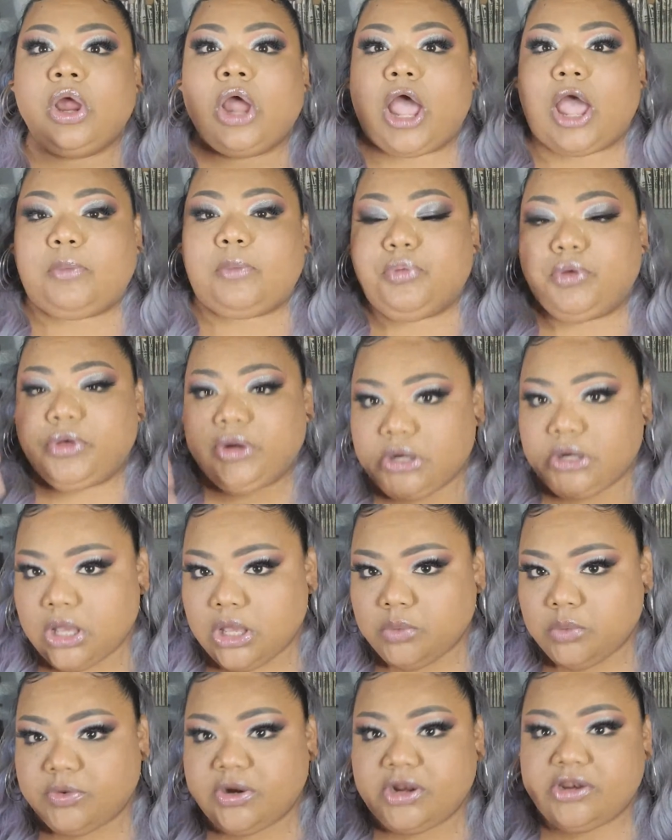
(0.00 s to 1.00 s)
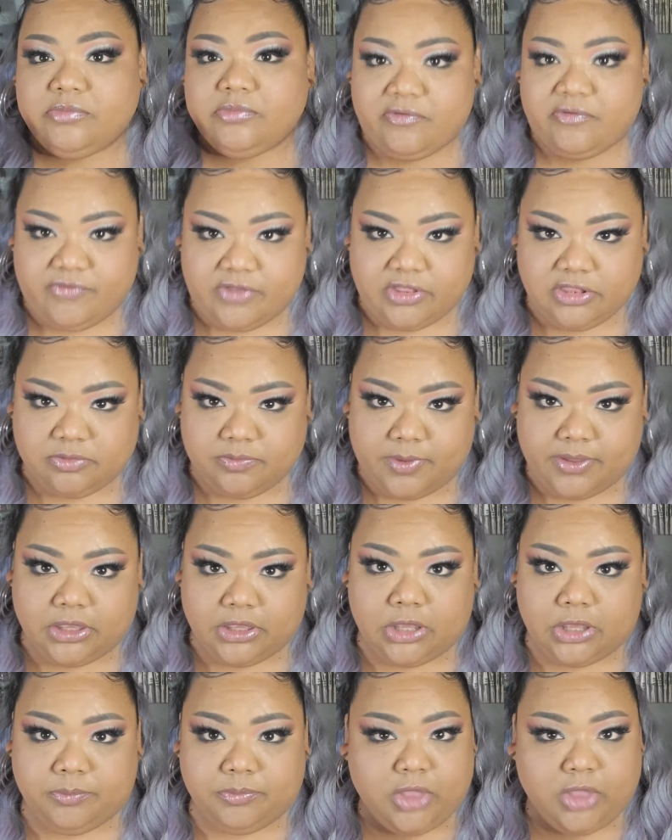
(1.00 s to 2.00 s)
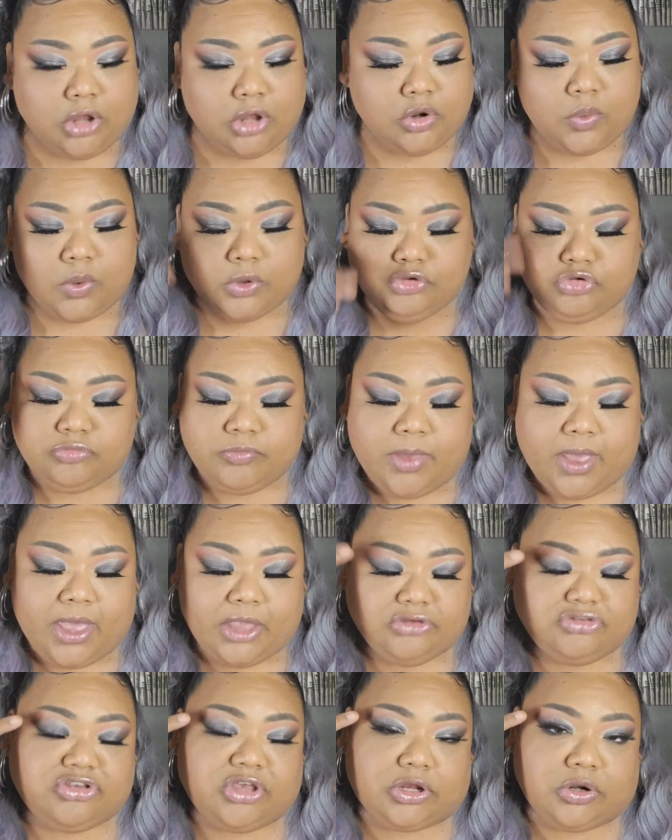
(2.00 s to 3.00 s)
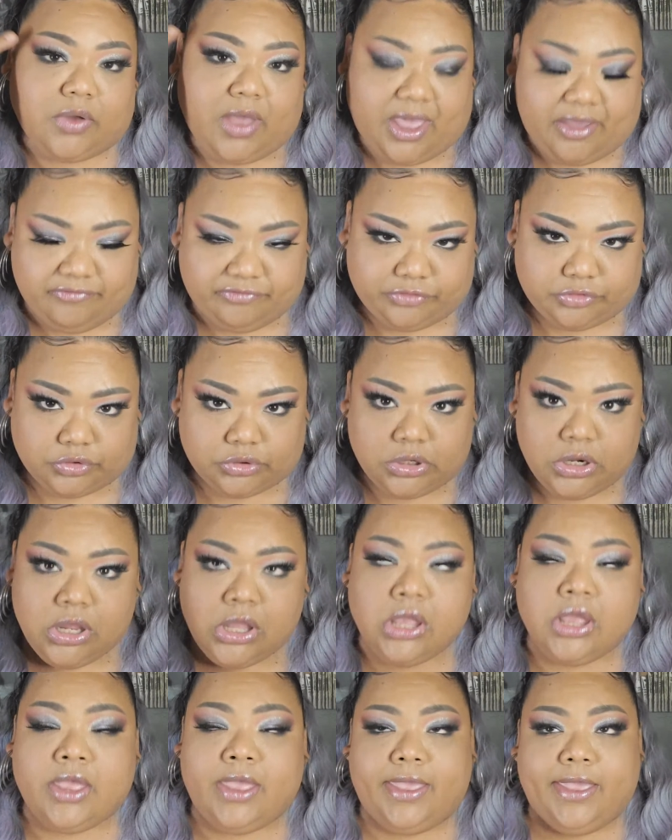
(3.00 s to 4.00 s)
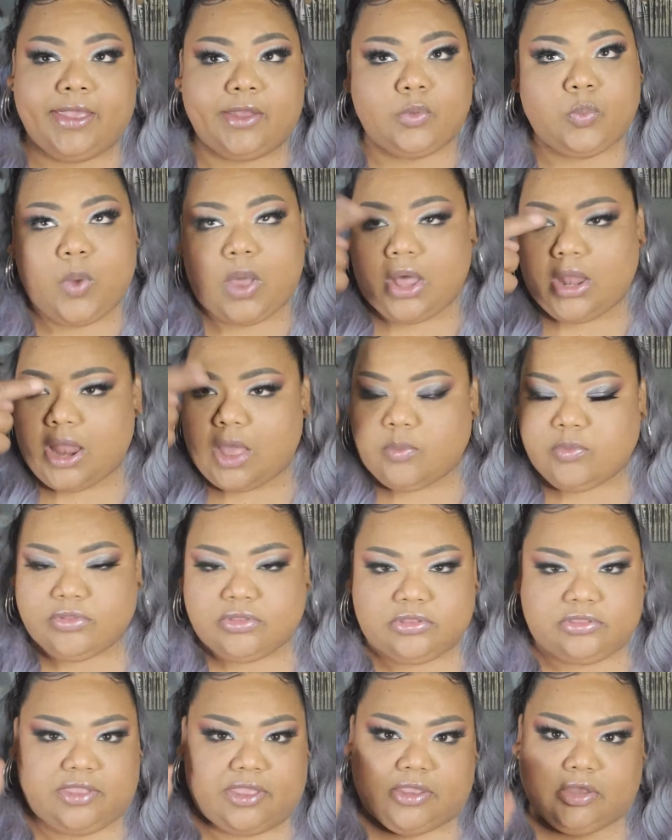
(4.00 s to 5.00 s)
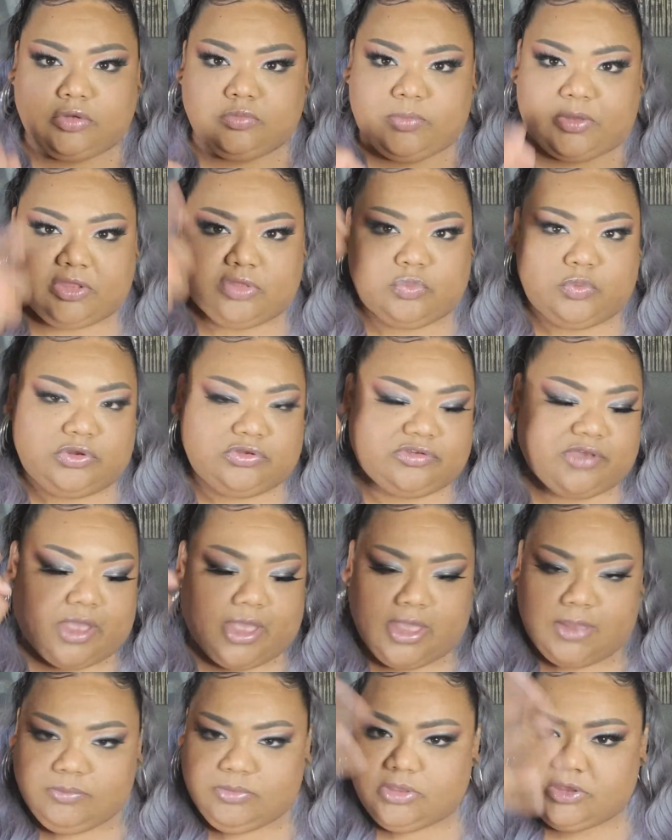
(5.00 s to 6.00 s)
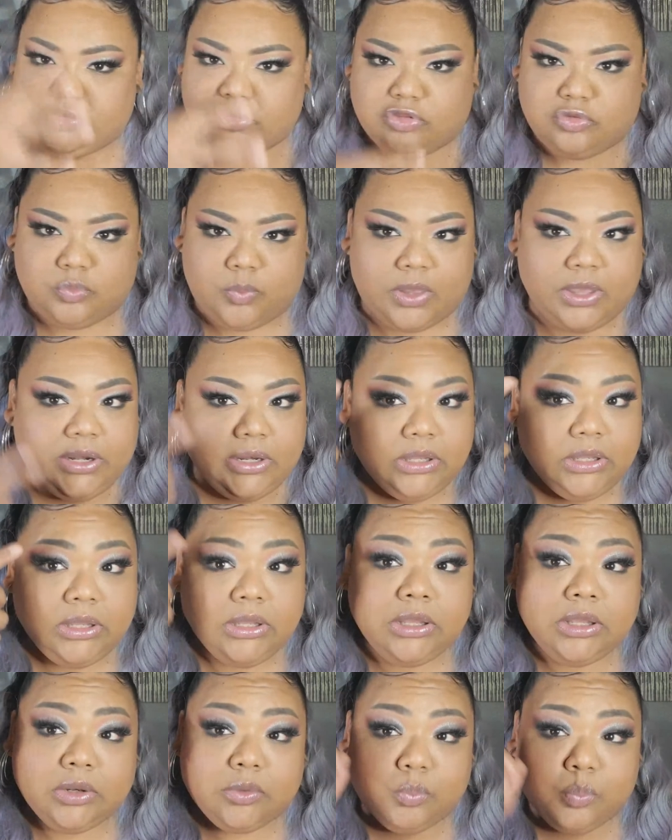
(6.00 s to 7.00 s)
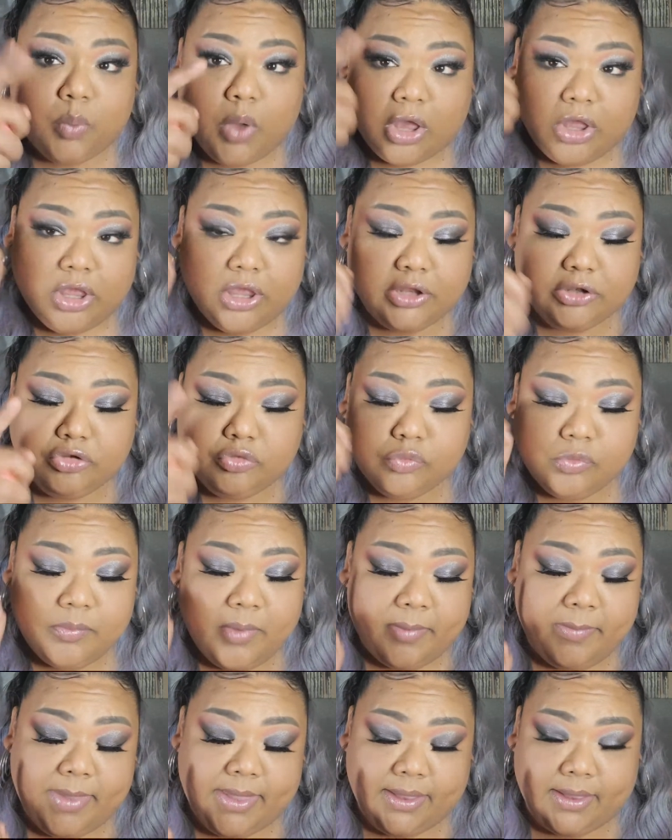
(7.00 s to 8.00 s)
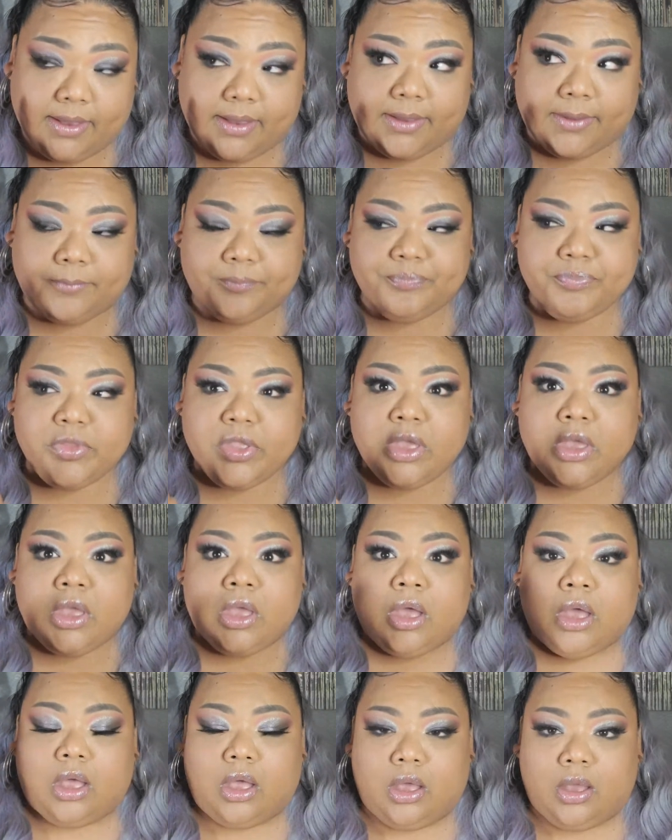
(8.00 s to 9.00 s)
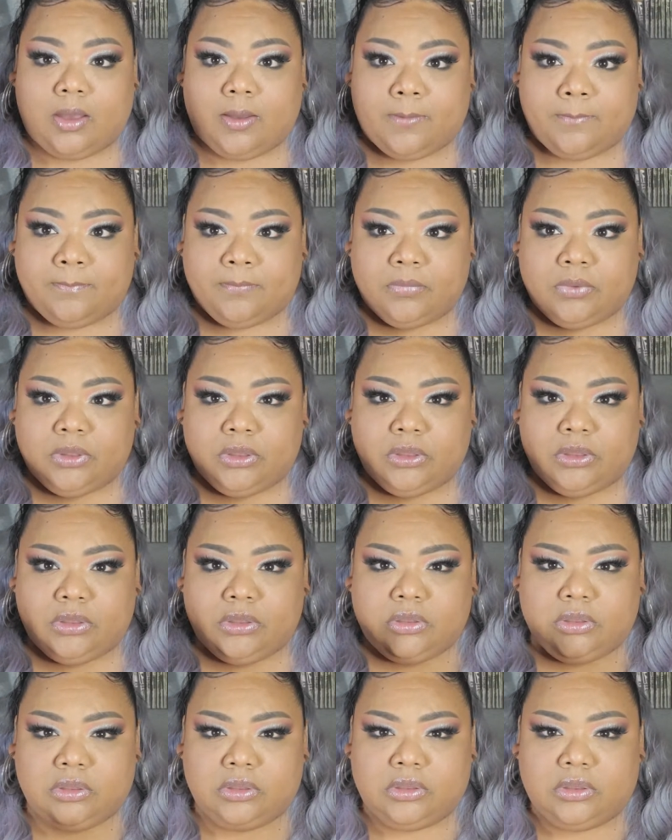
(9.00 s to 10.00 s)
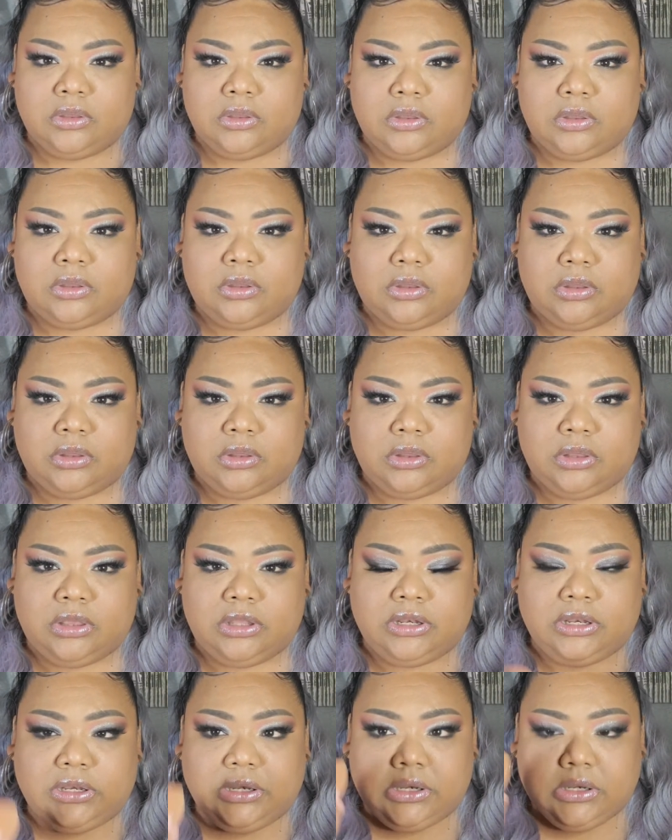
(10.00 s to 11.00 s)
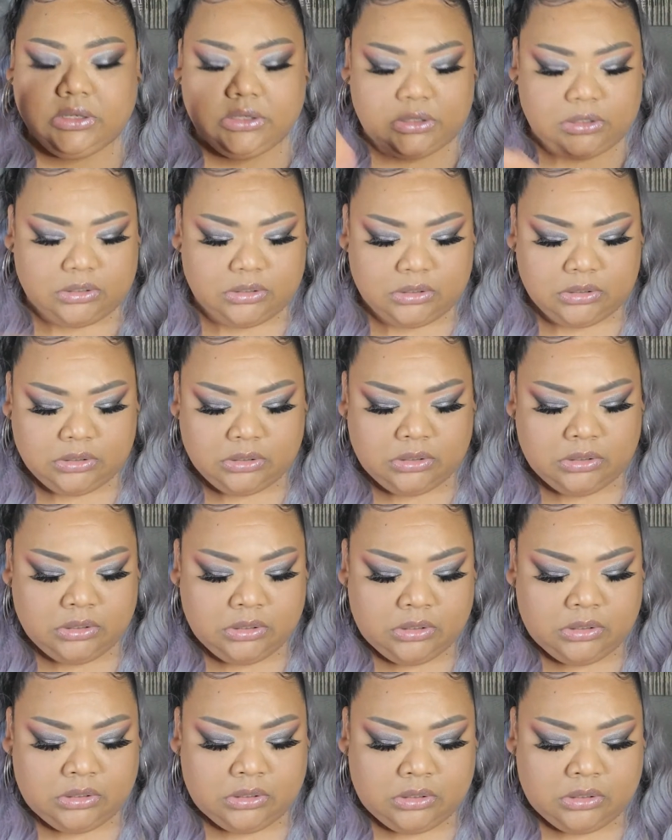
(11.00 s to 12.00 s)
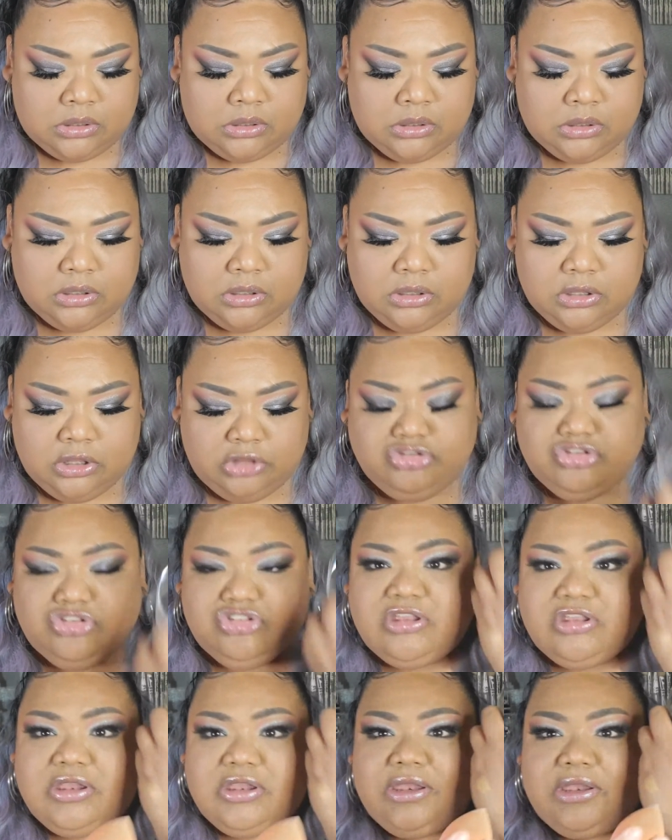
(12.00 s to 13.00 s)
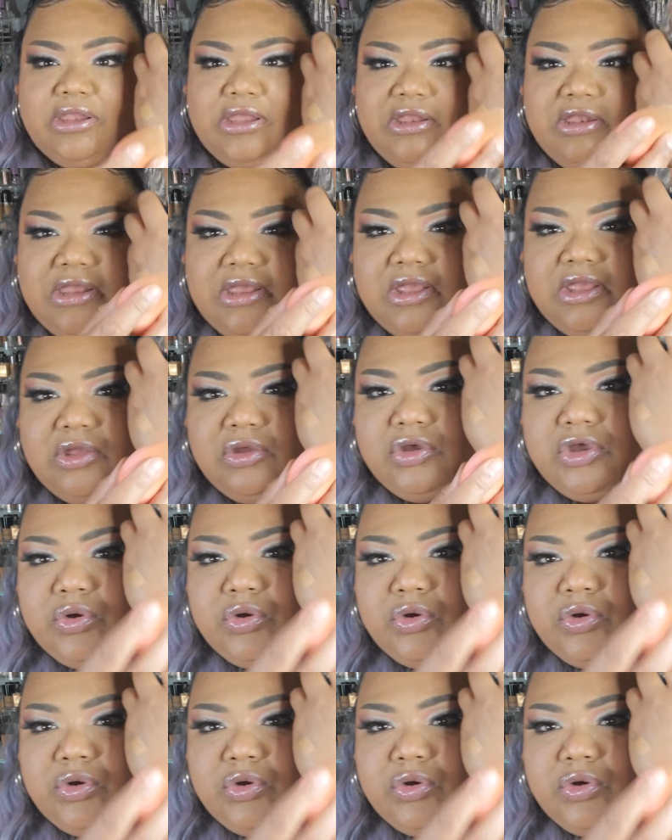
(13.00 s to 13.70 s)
I put it on when I did my face makeup. Y'all know I do my eyeshadow after. And while I was taking my sweet time, getting sweaty, and and doing my makeup, um, it didn't it just didn't it, it,